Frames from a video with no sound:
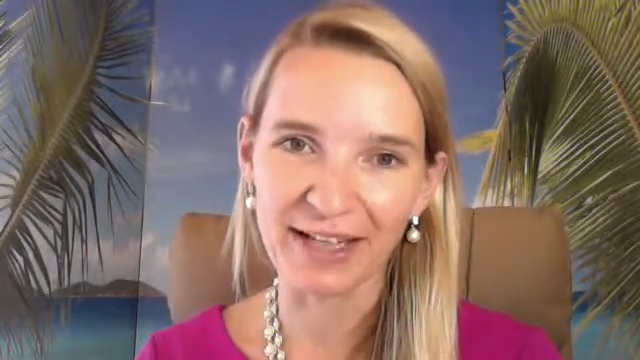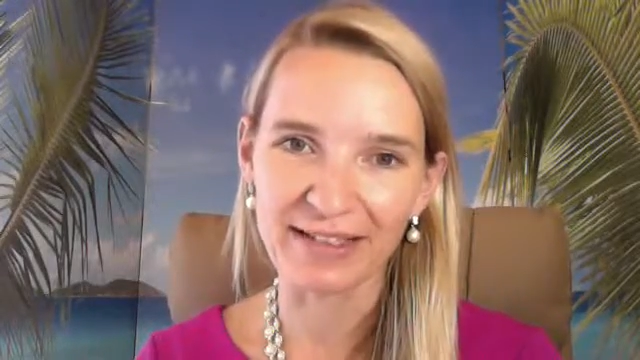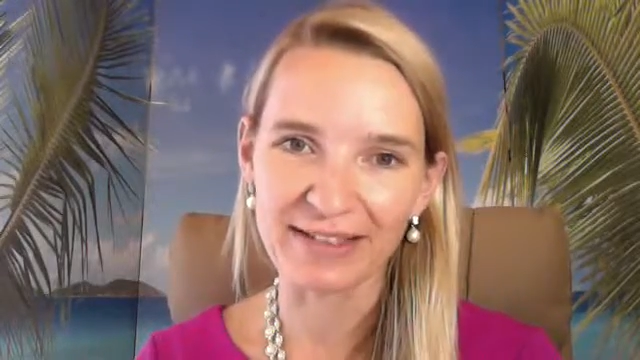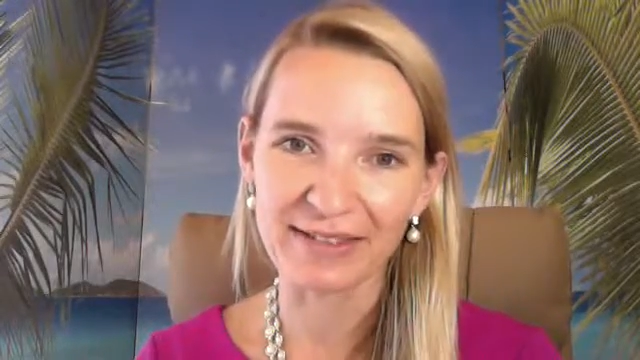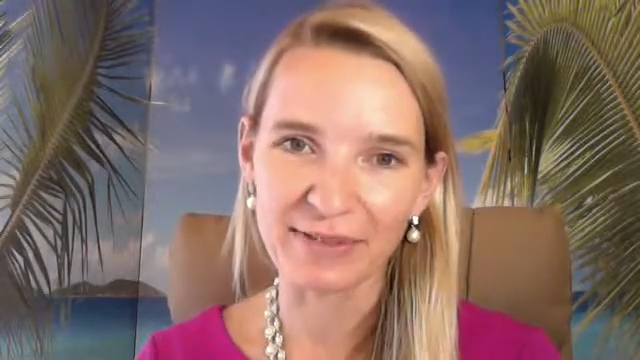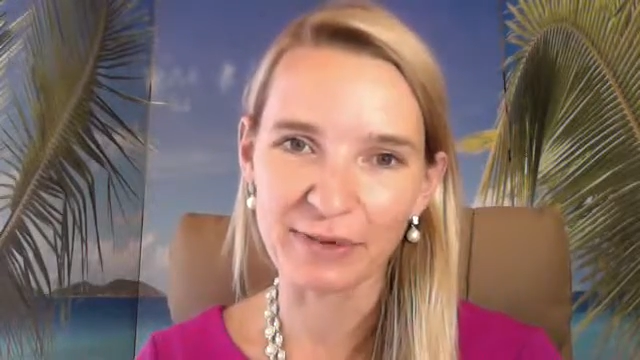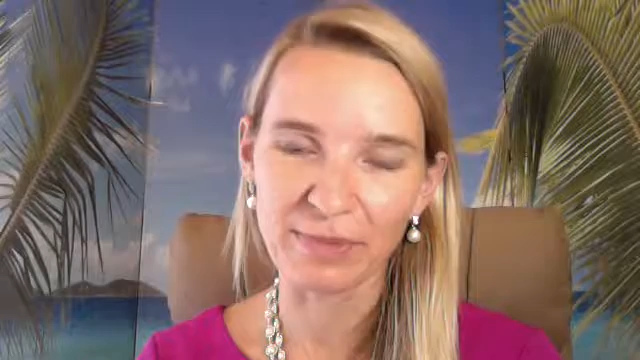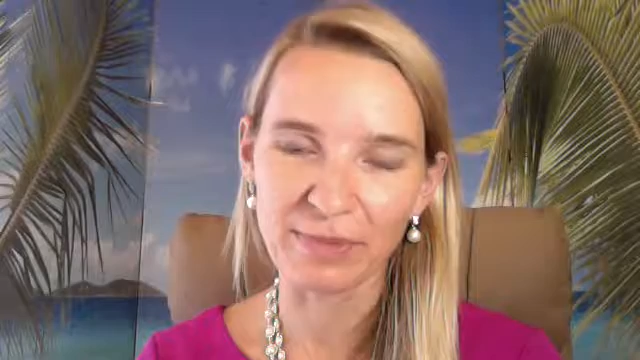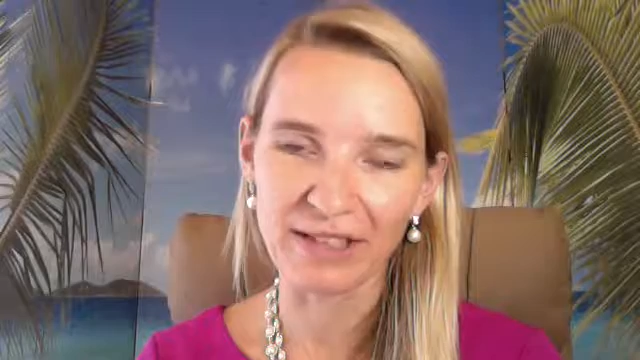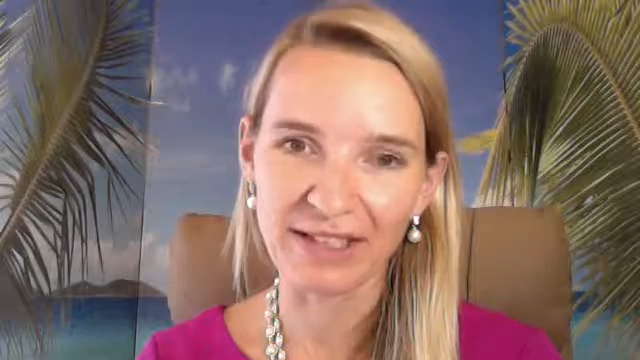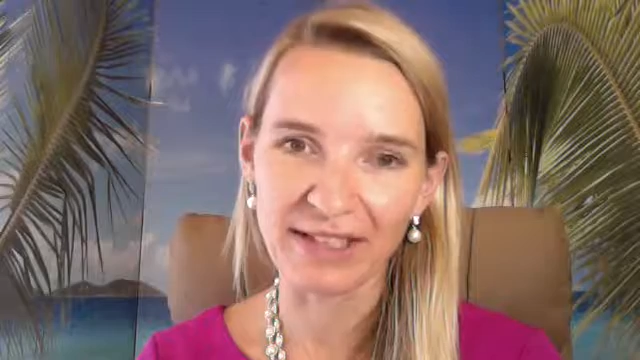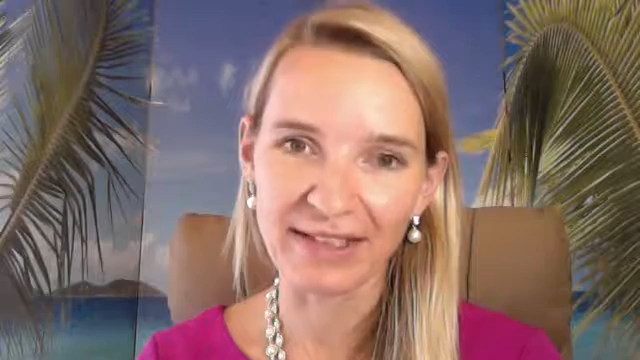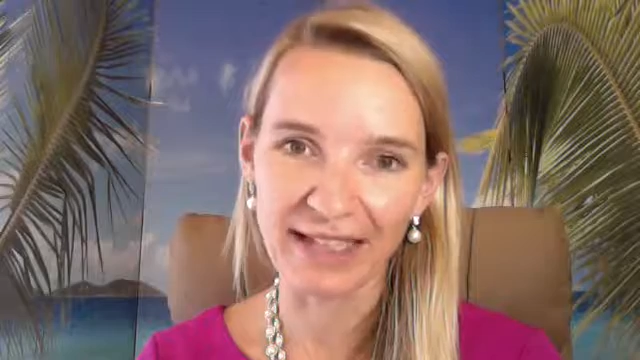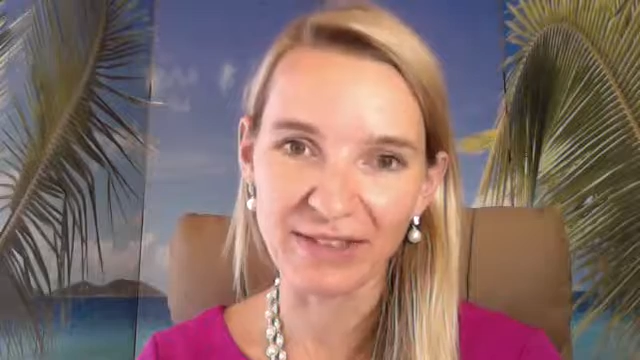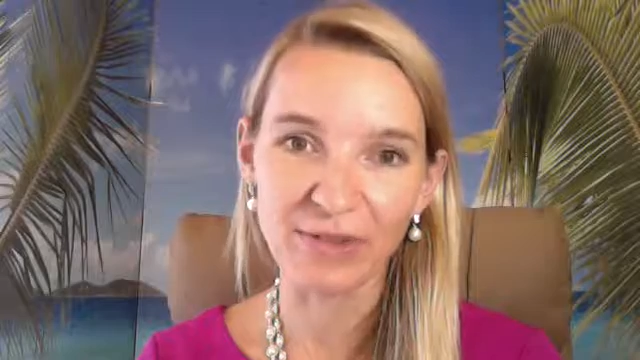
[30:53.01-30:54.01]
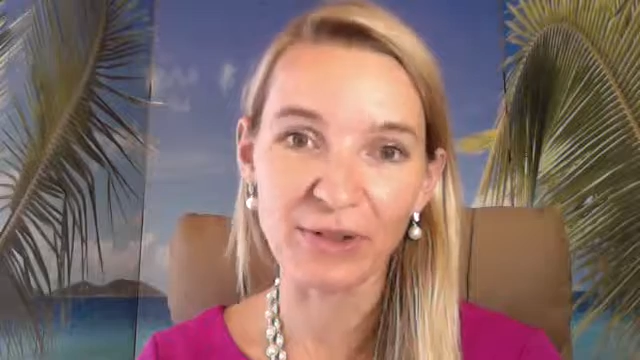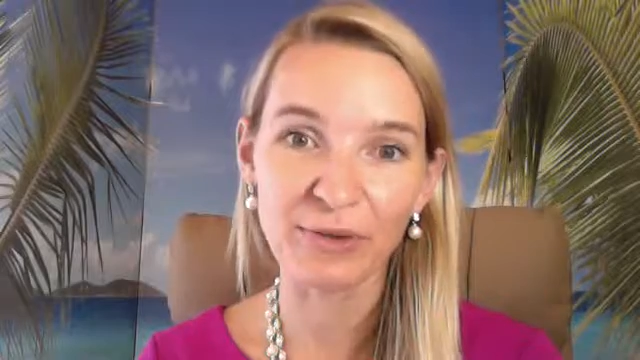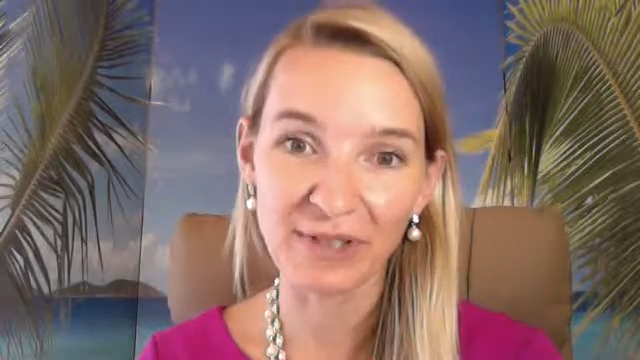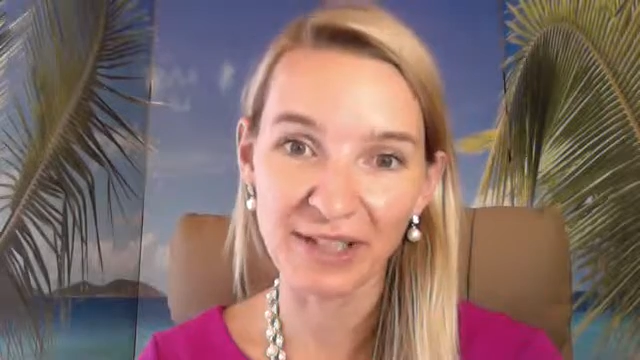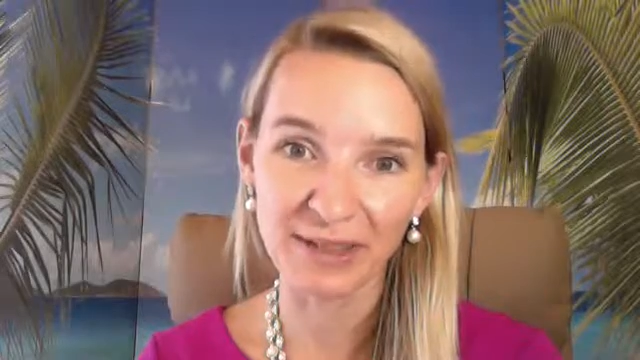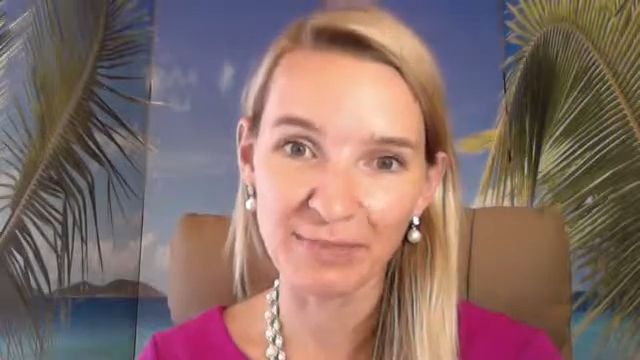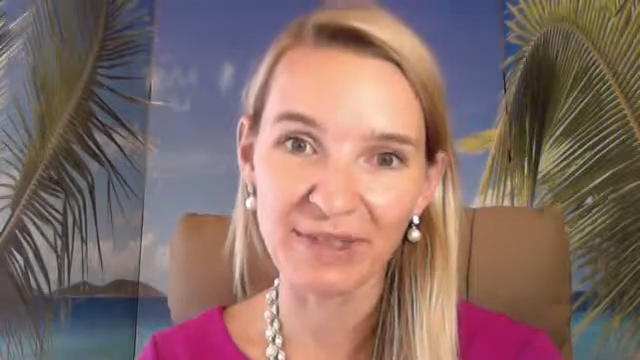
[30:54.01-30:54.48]
Is to really, that's what it
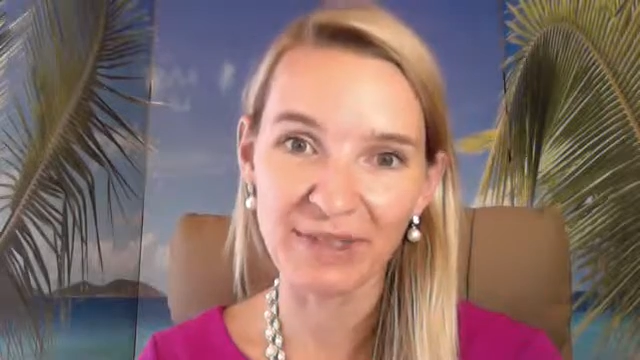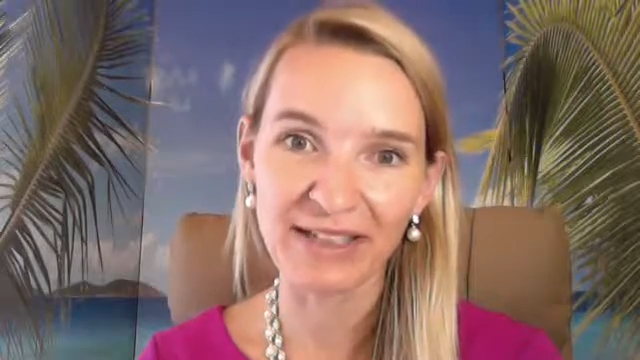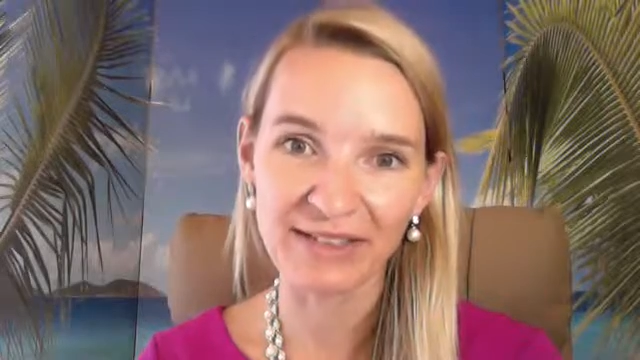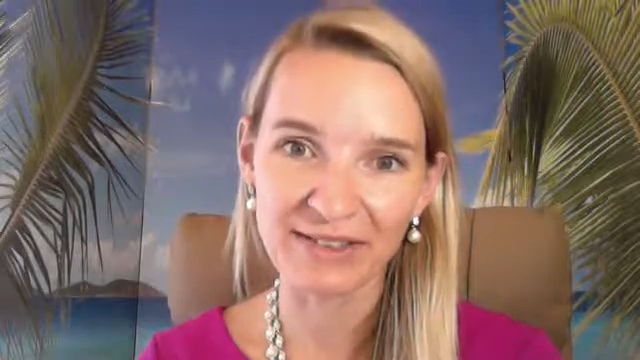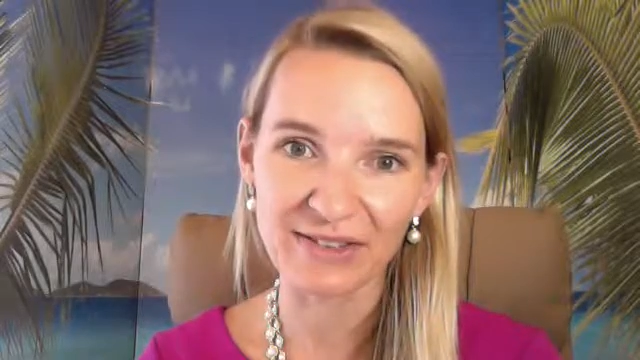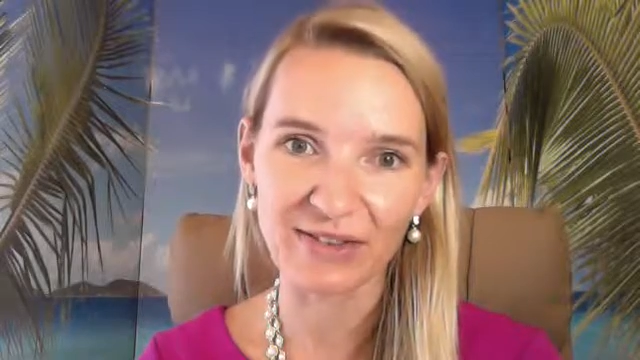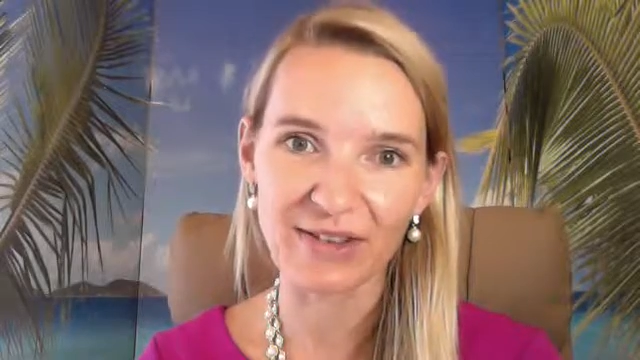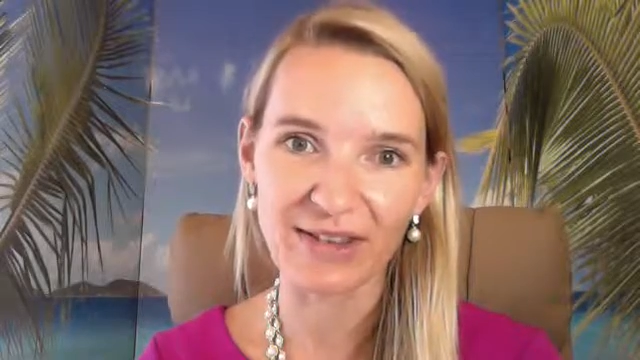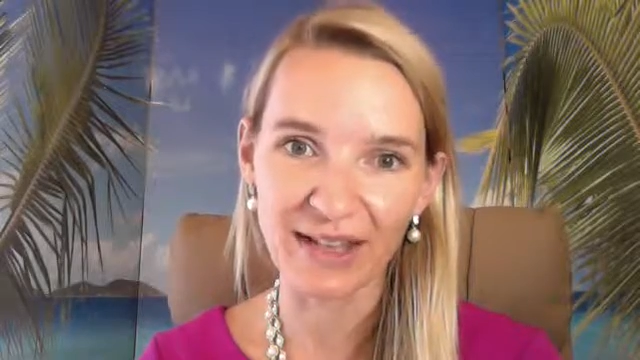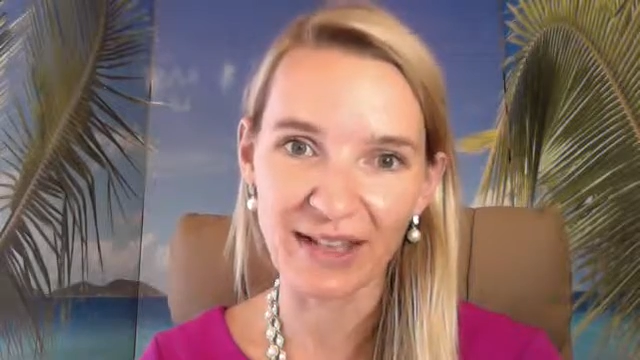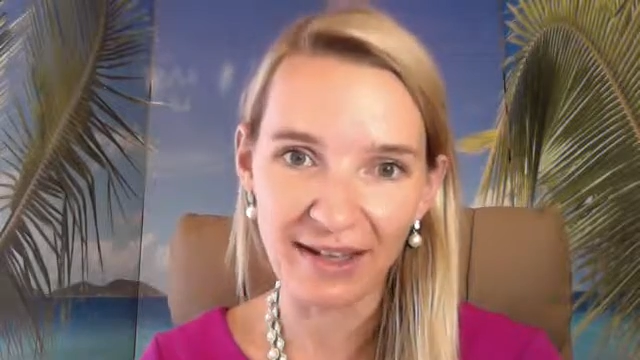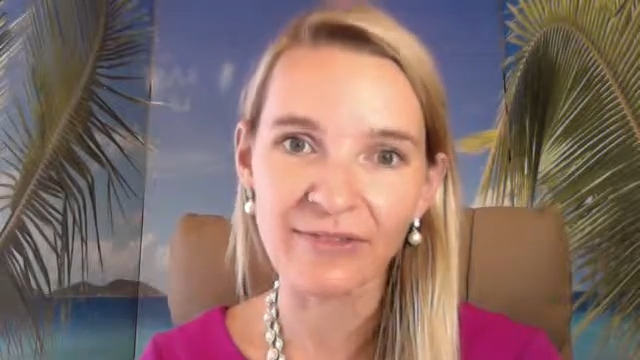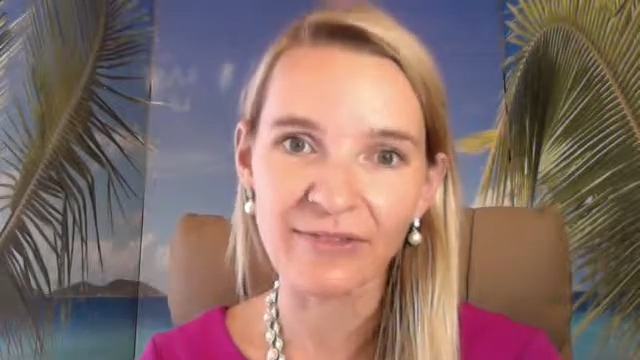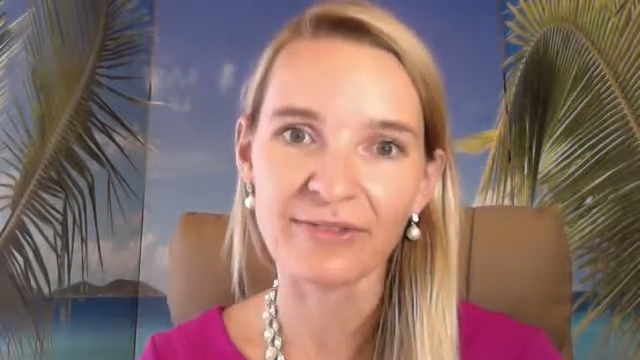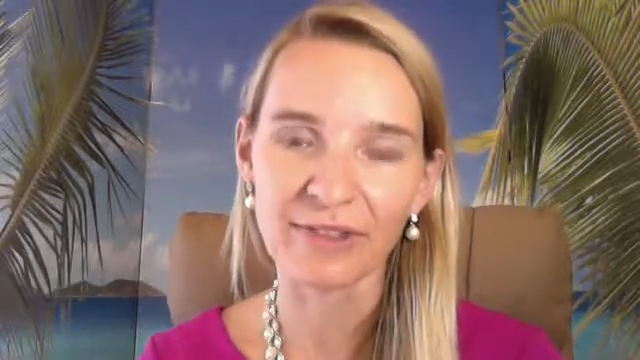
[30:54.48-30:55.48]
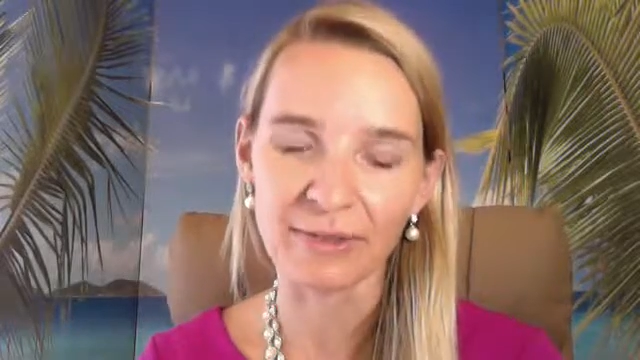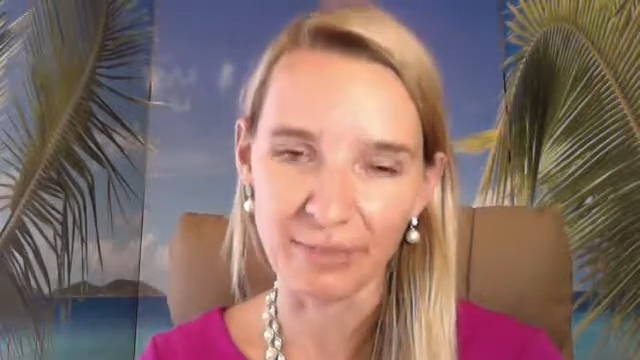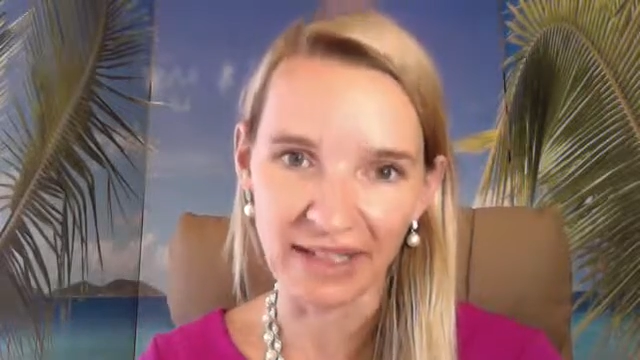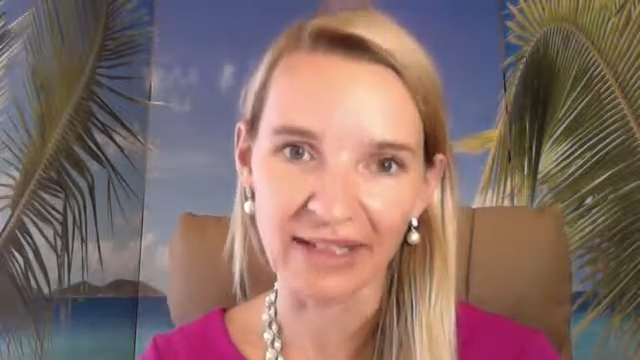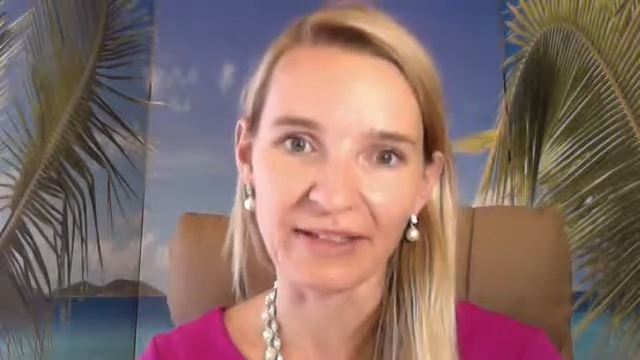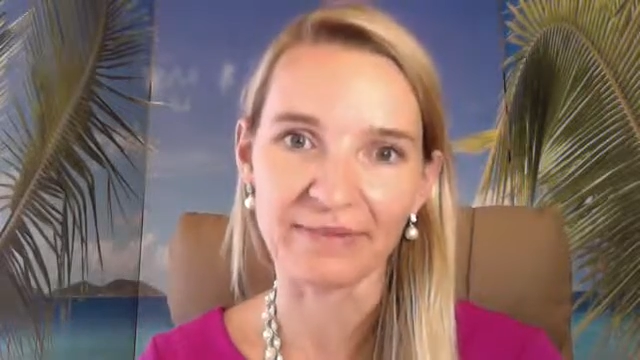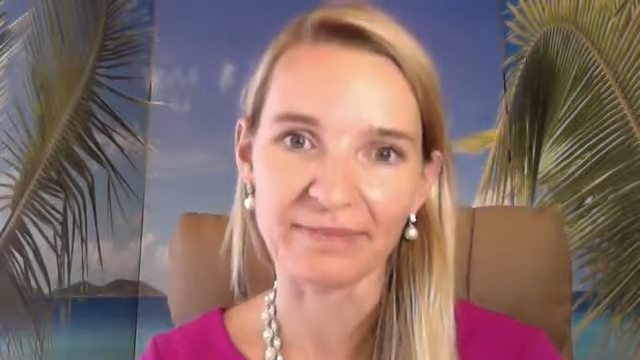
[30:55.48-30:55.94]
really means to love a man,